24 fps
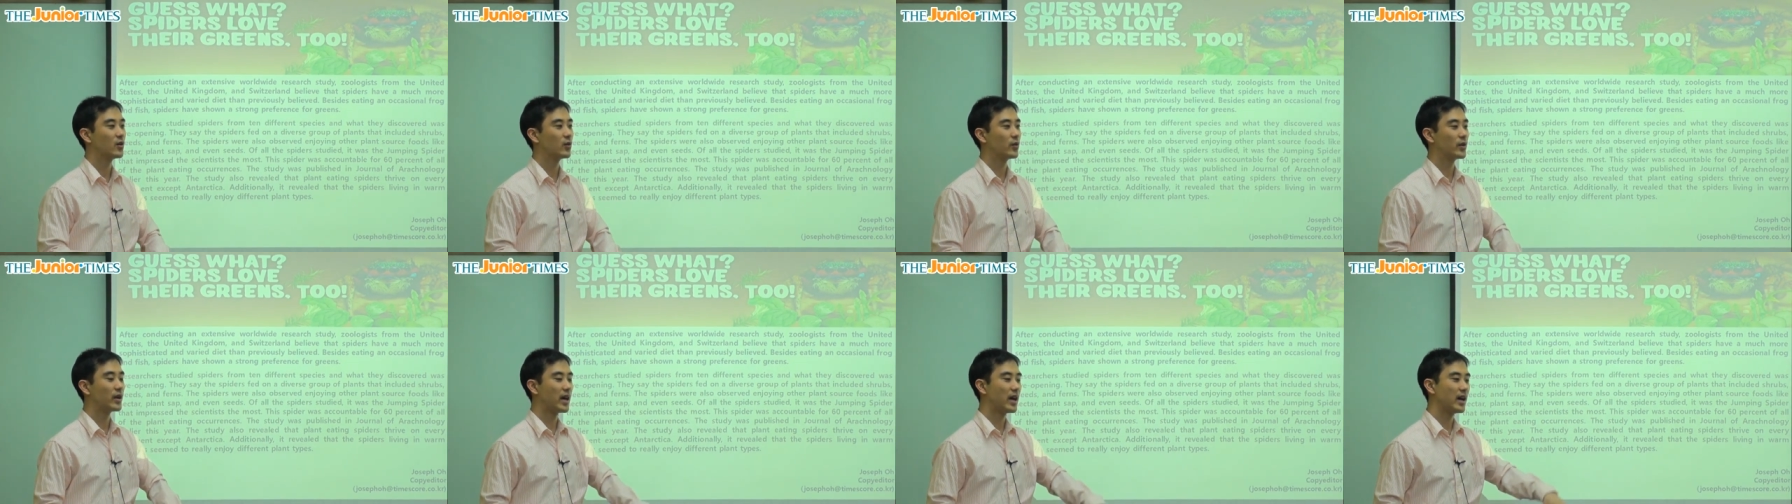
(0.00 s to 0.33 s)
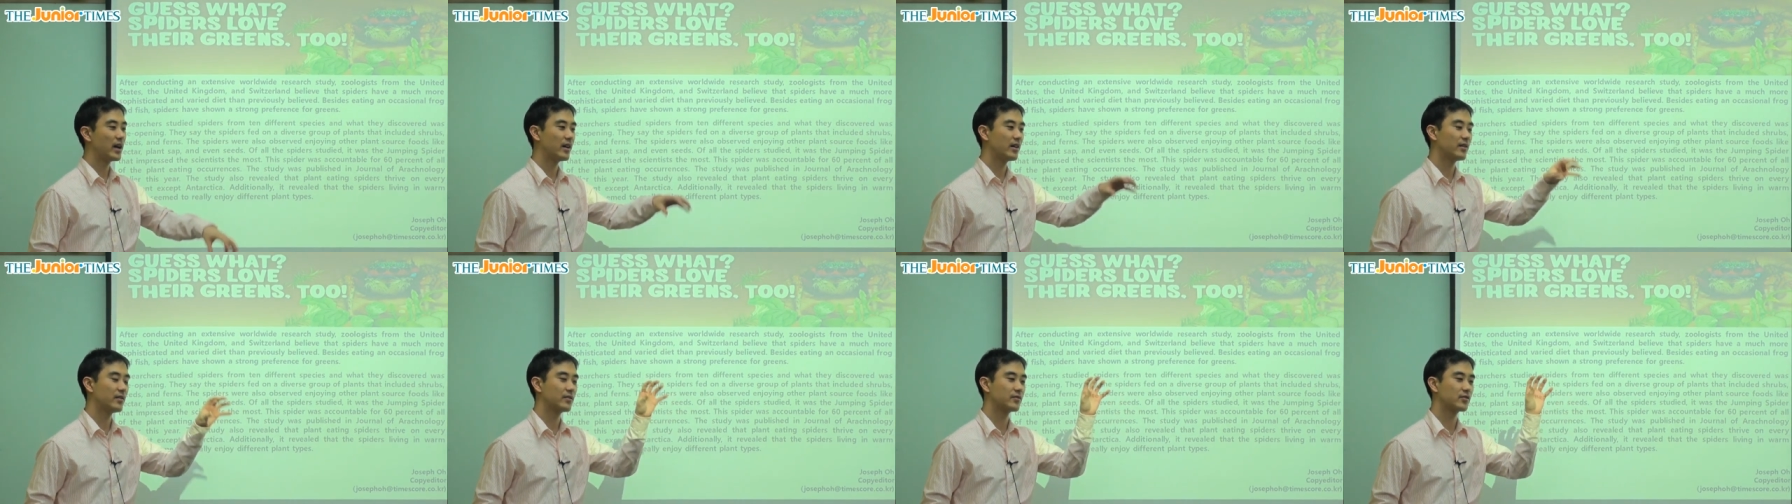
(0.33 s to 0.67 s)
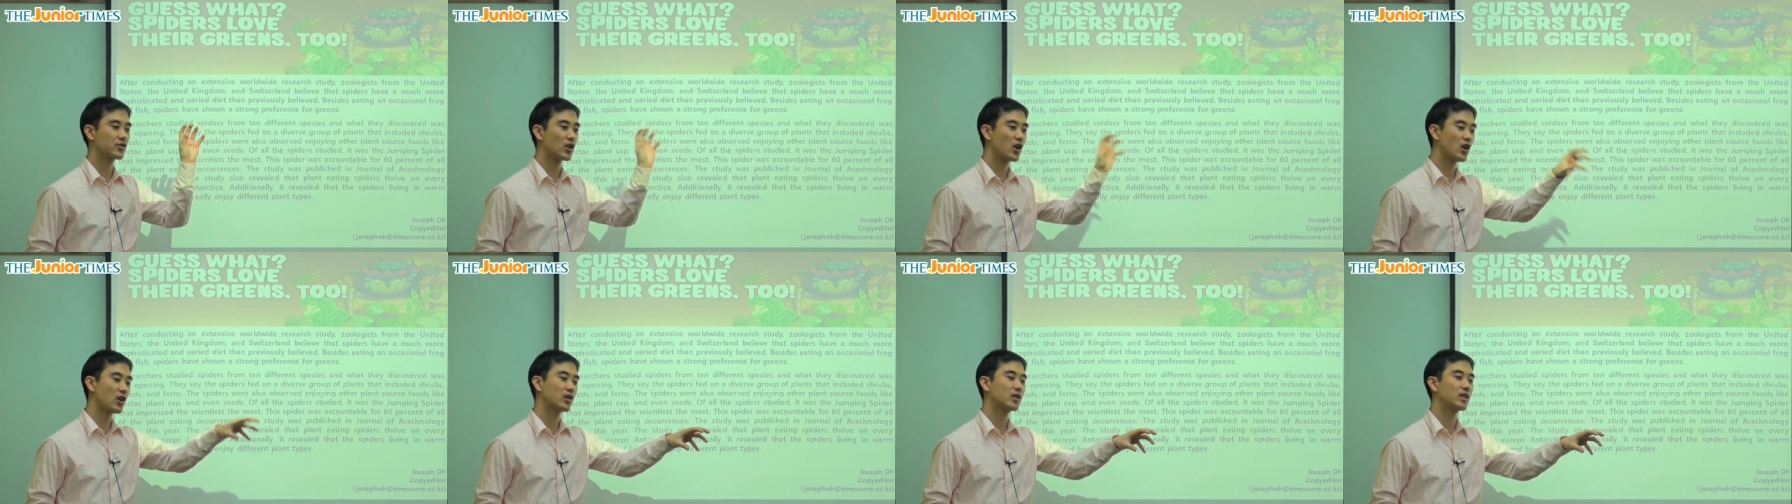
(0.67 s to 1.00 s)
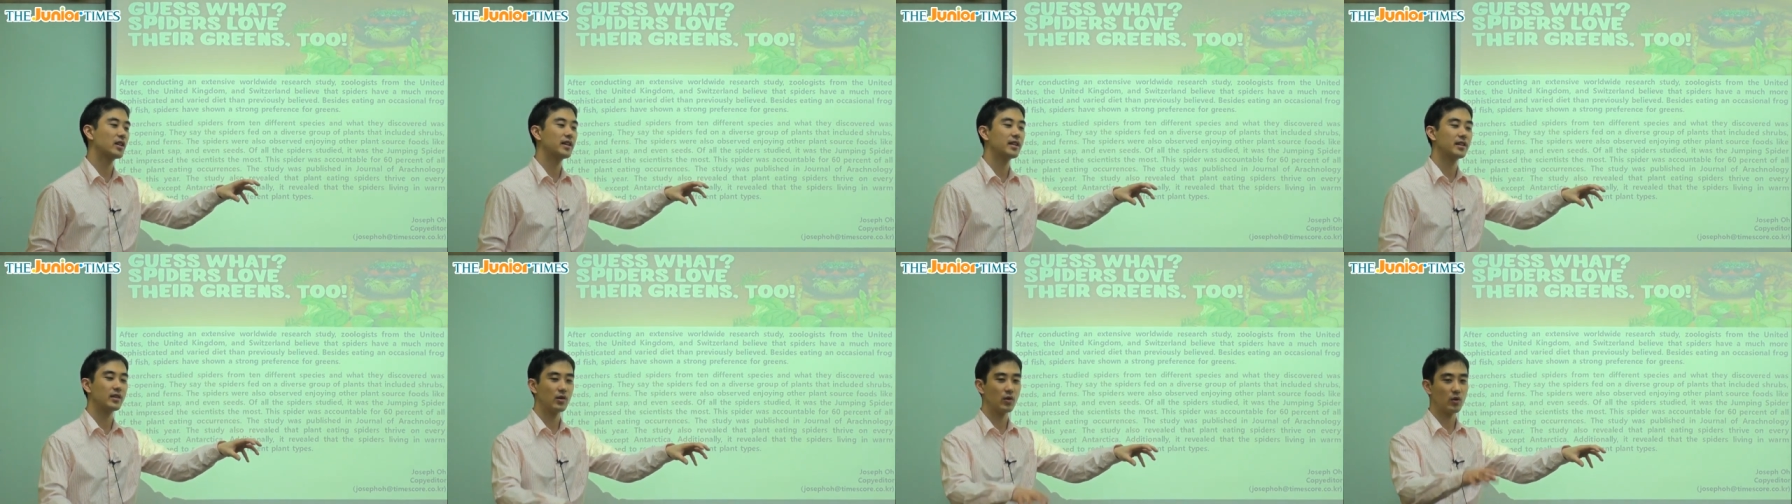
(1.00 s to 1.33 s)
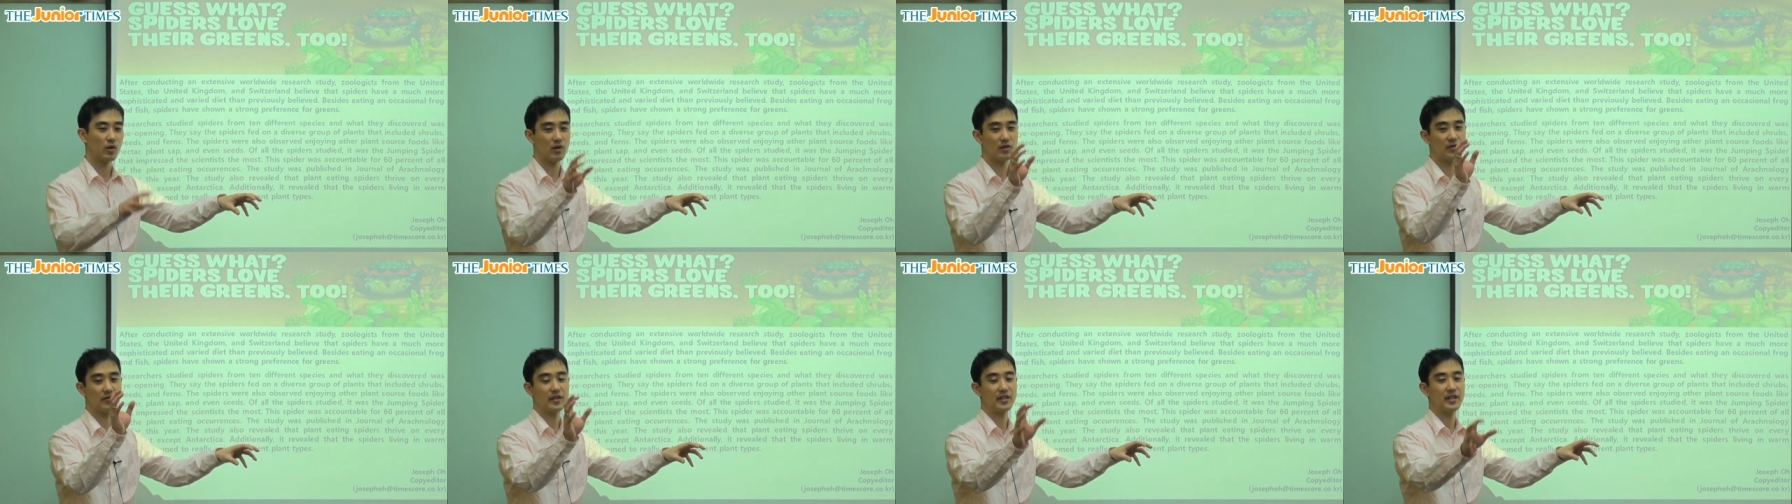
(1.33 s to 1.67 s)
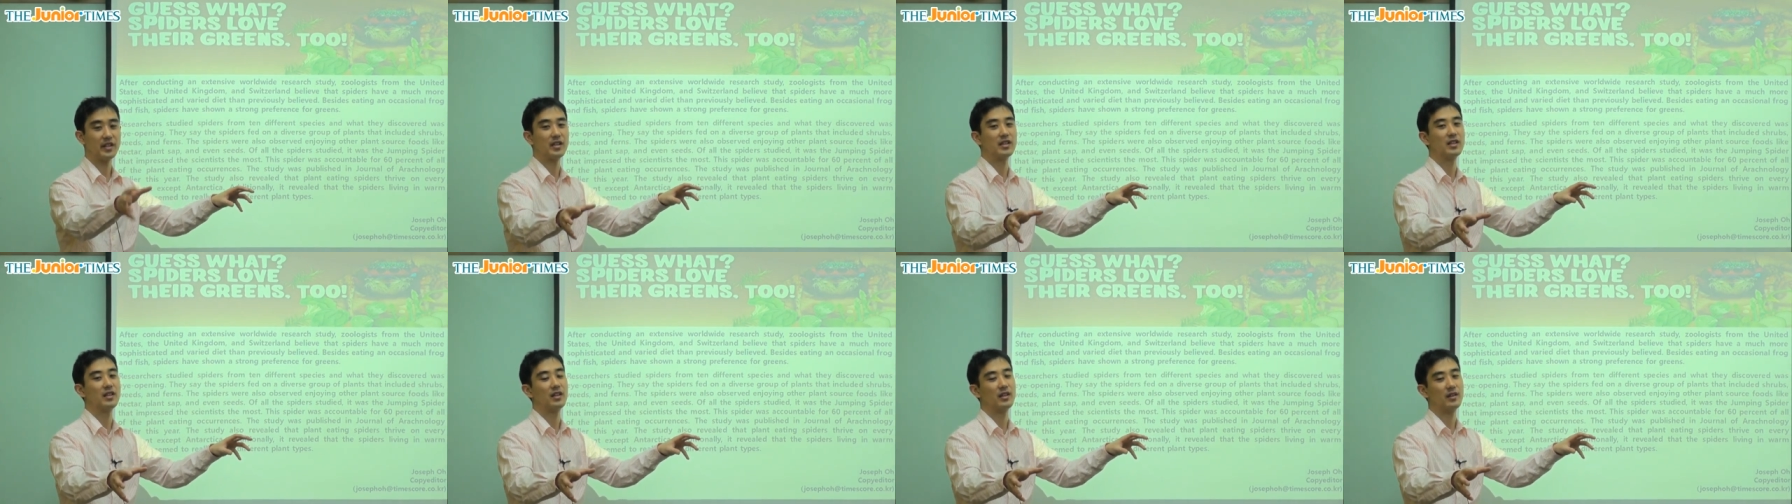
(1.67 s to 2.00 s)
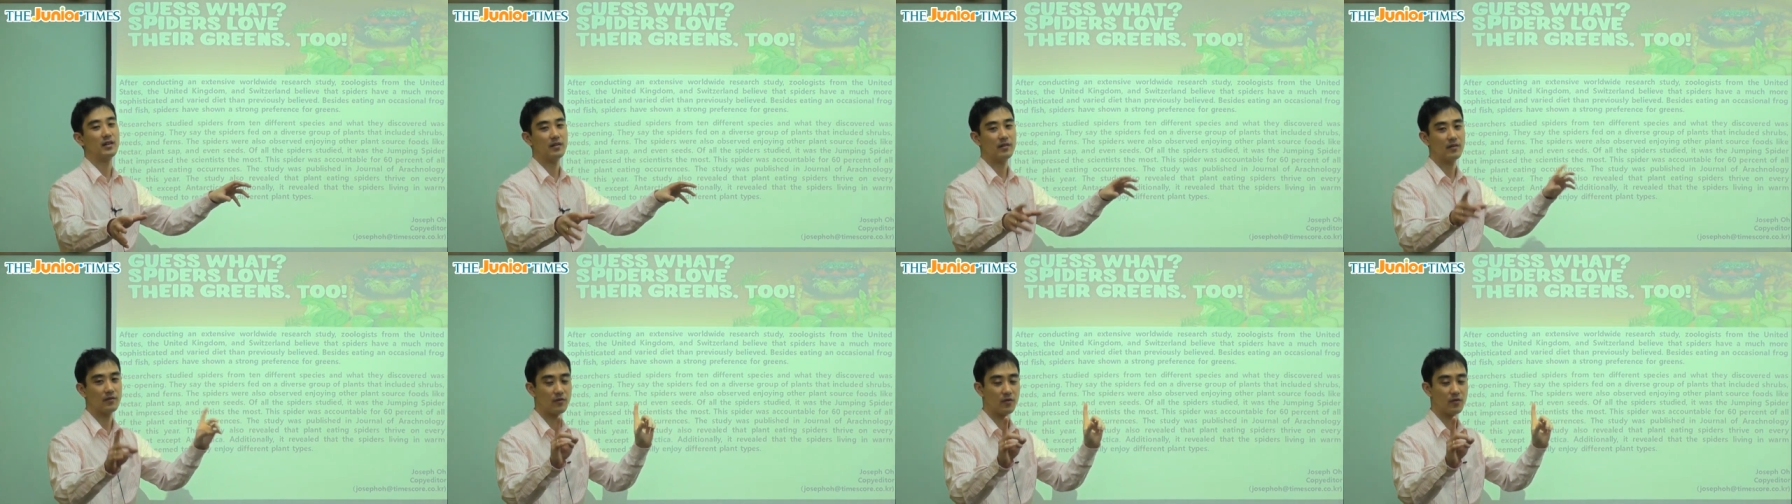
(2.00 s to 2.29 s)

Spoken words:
We have chocolate or vanilla,